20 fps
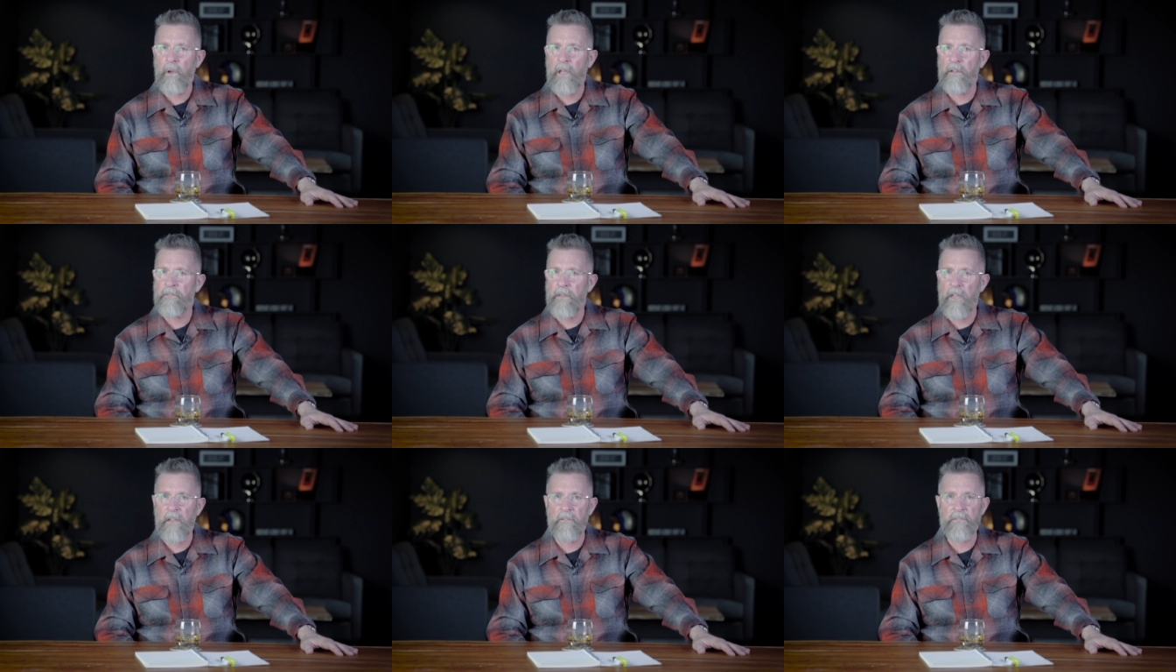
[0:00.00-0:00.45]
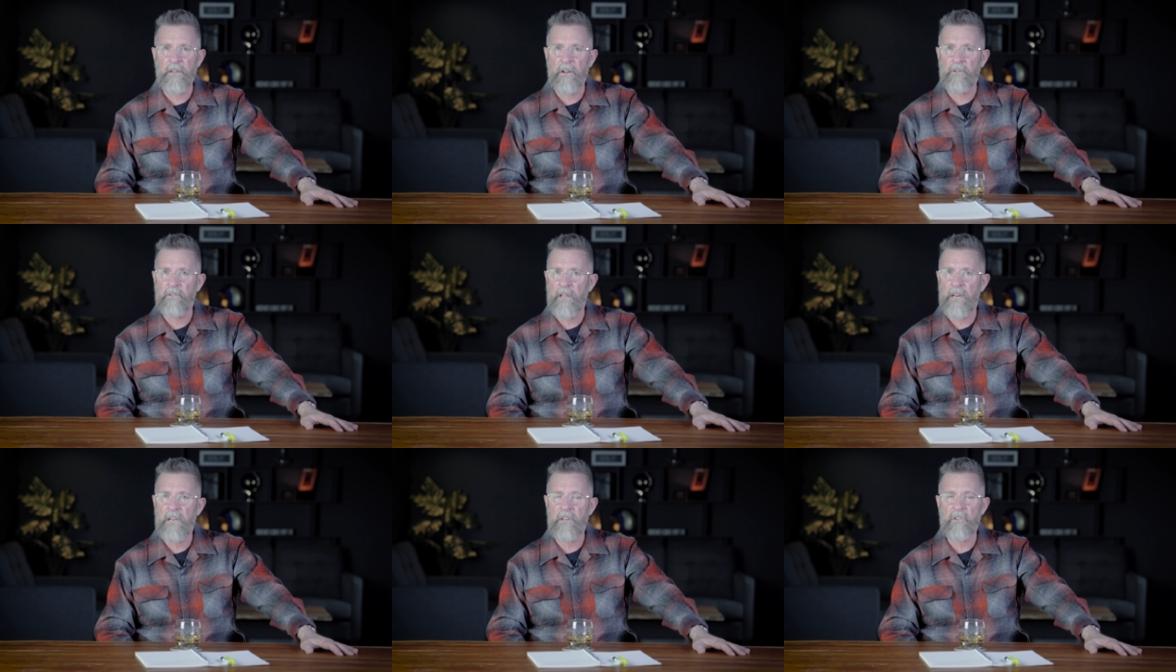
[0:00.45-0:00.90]
if, if
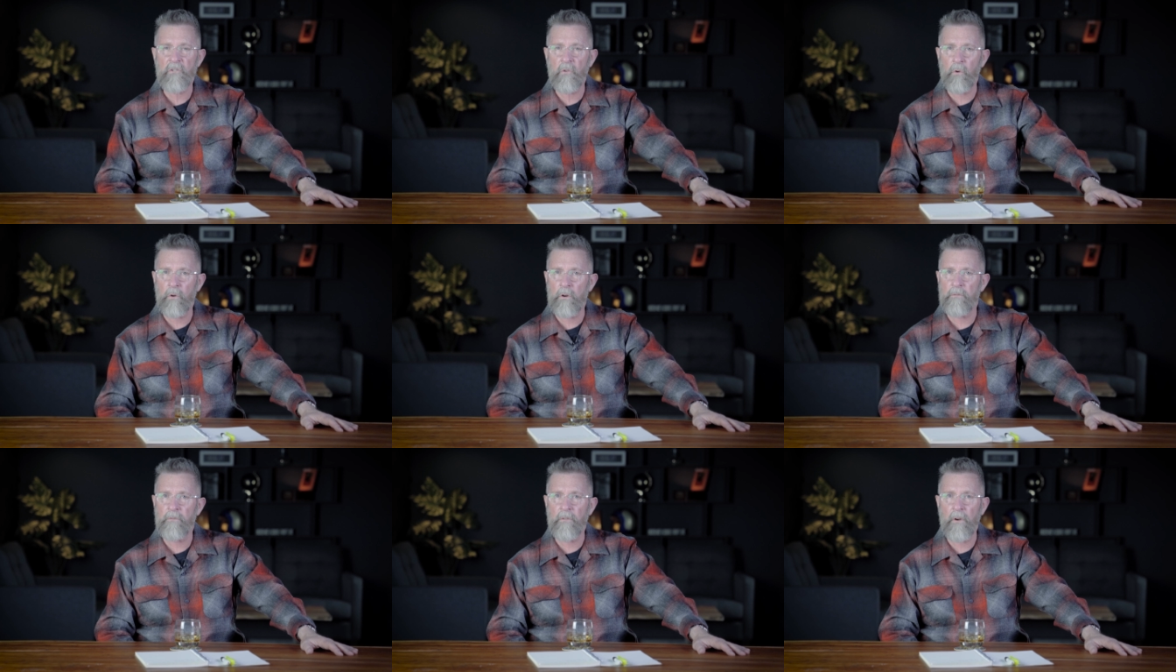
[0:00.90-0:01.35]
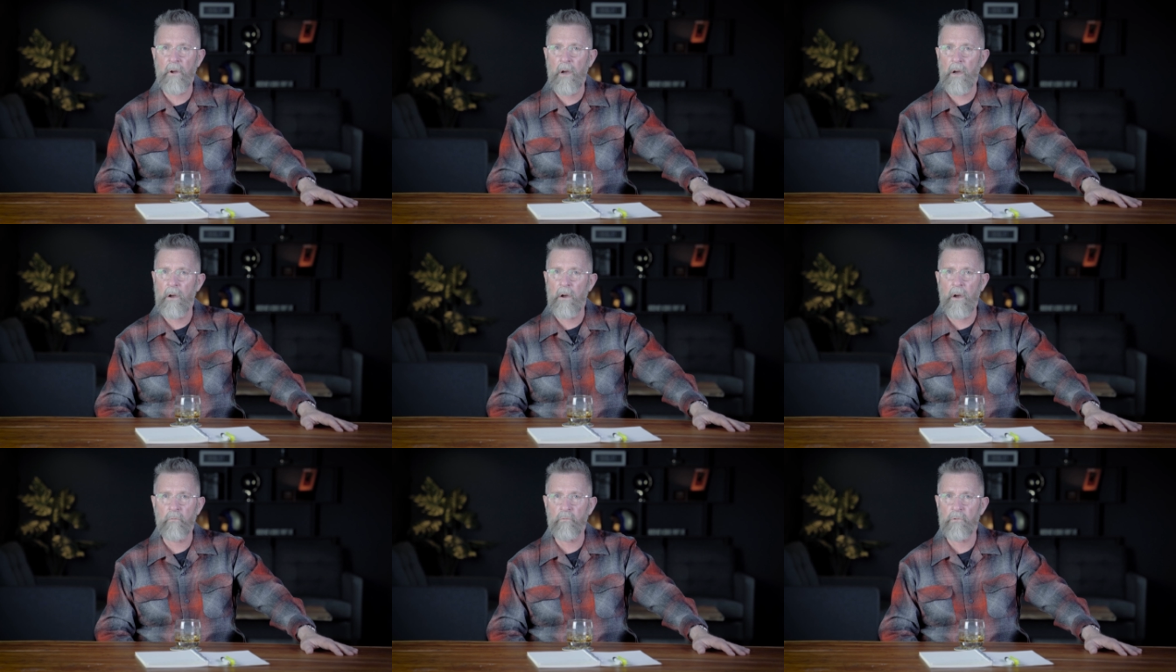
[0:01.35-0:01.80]
there's any sort of
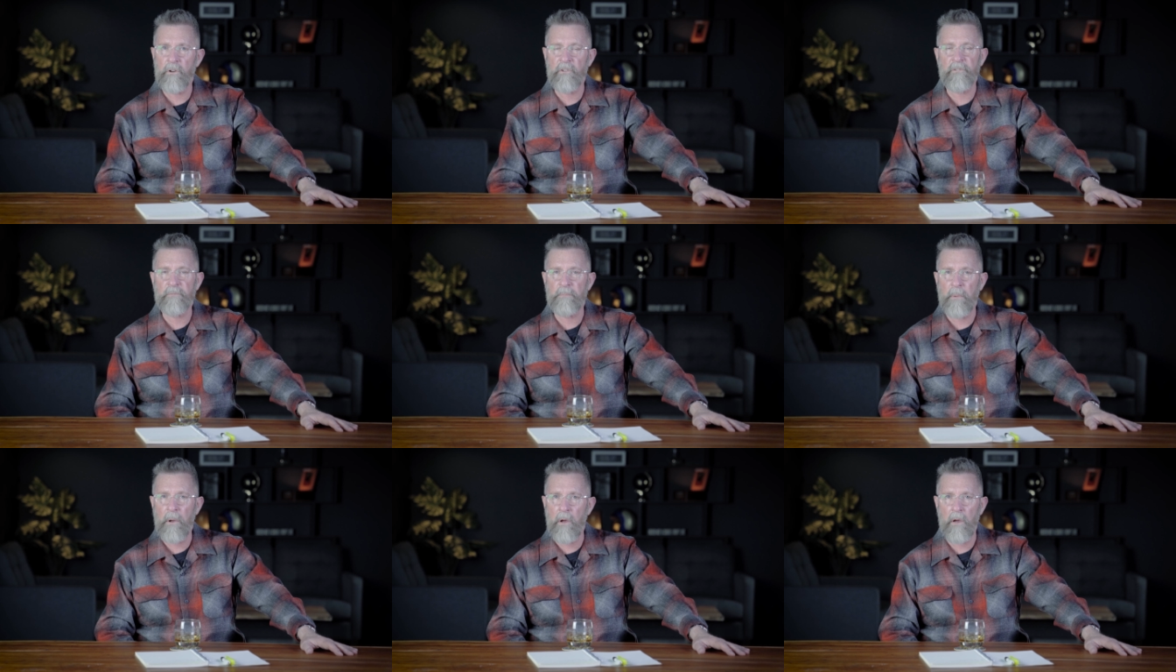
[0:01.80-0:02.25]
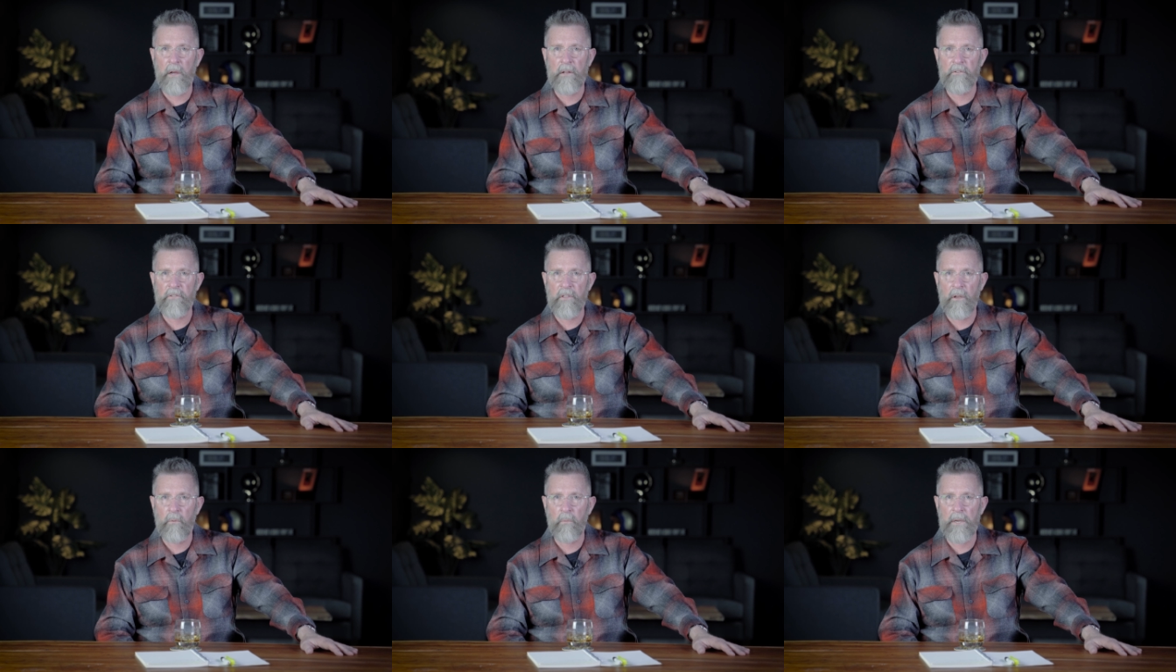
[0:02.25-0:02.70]
uh, a
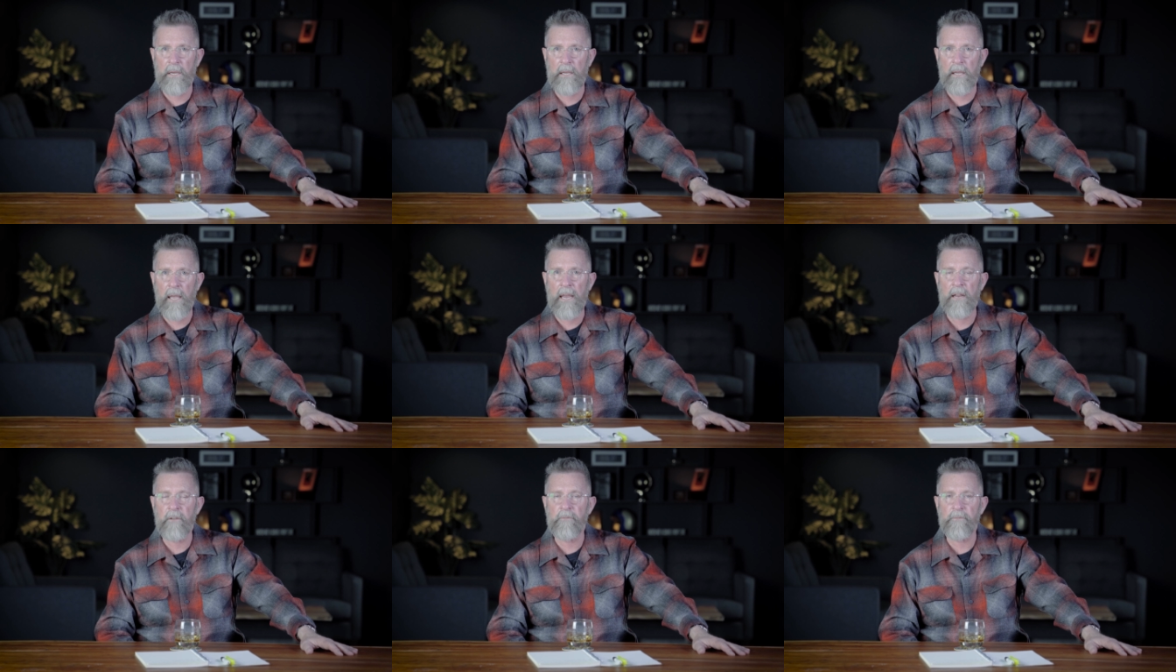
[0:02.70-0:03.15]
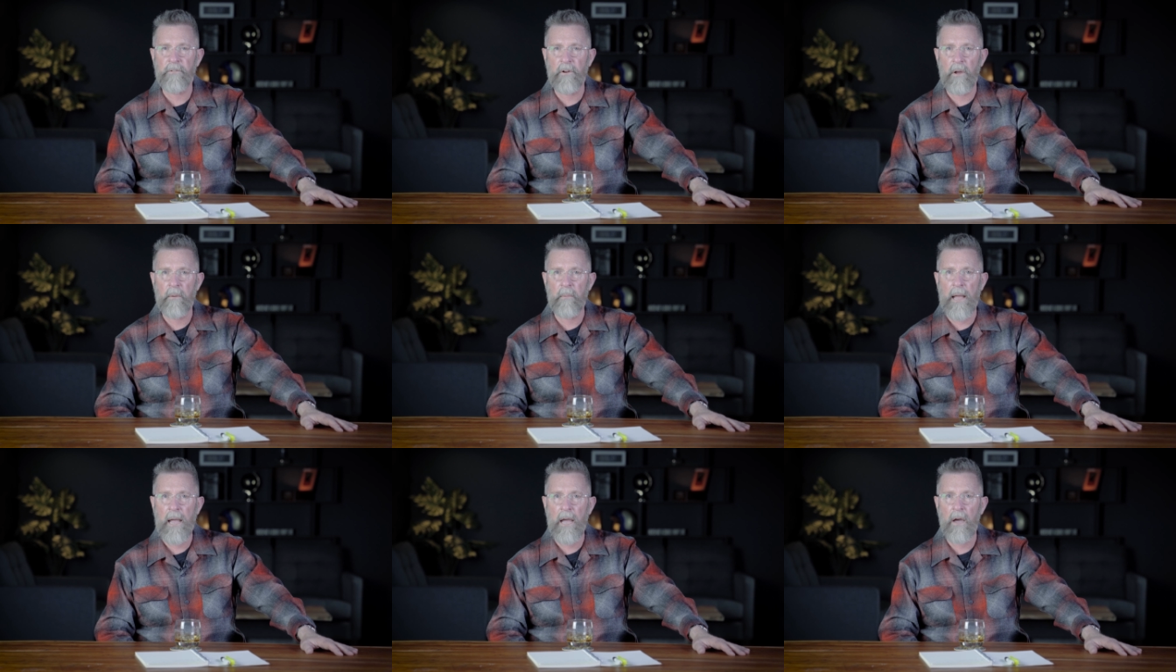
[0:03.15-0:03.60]
response that we gain
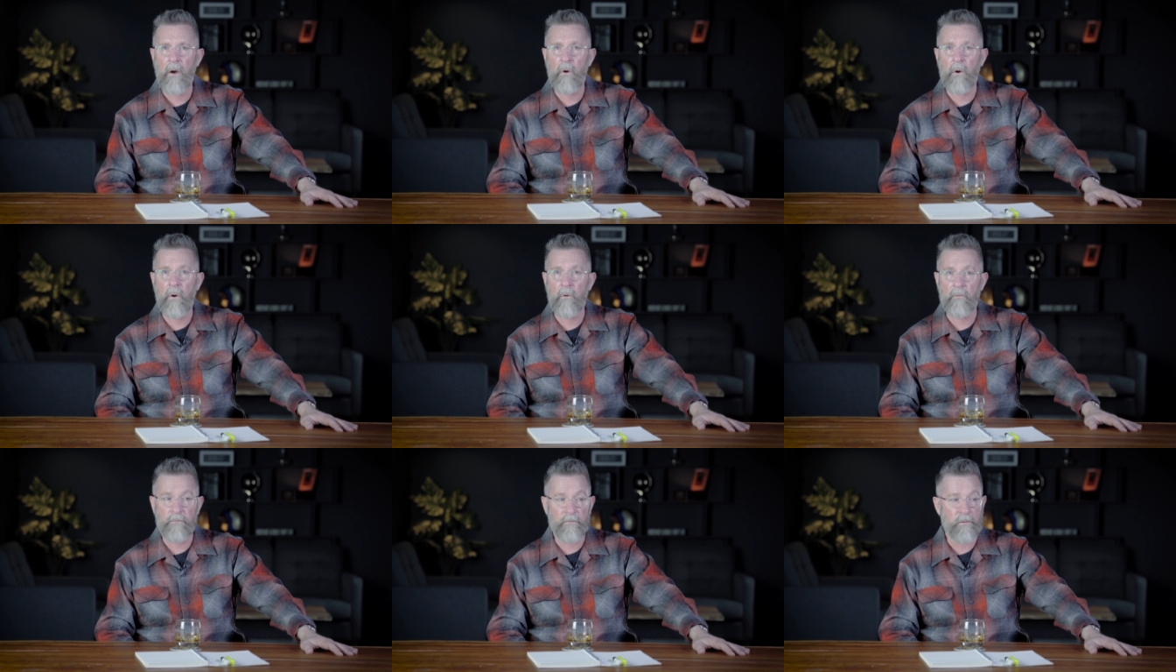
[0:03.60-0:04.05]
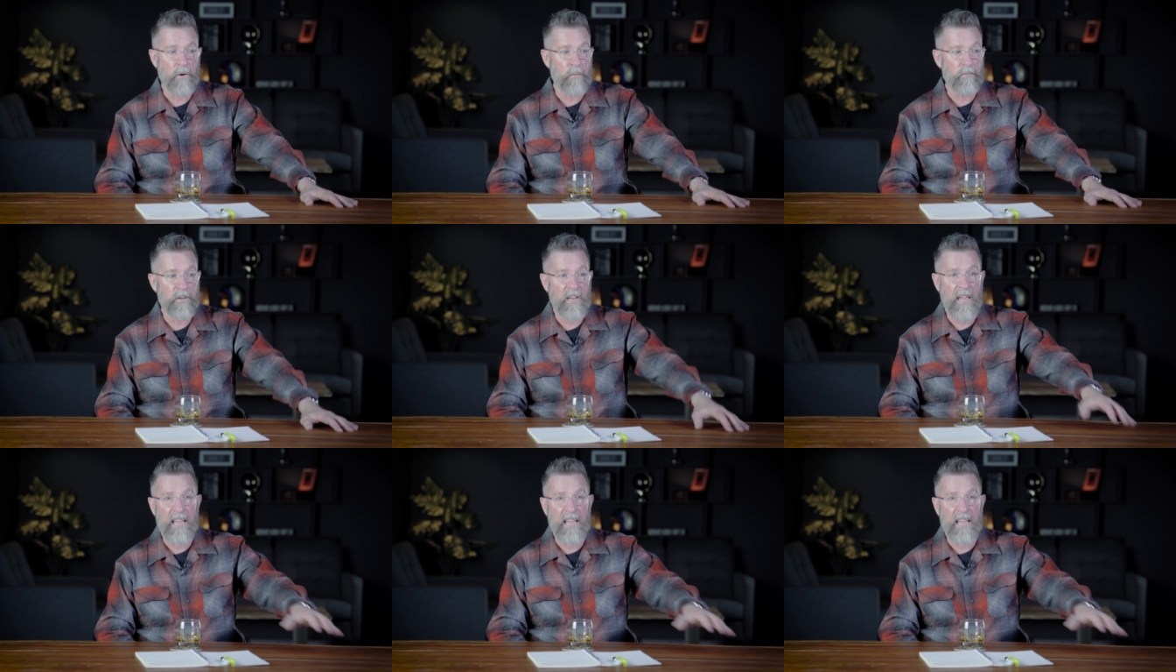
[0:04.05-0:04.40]
from how from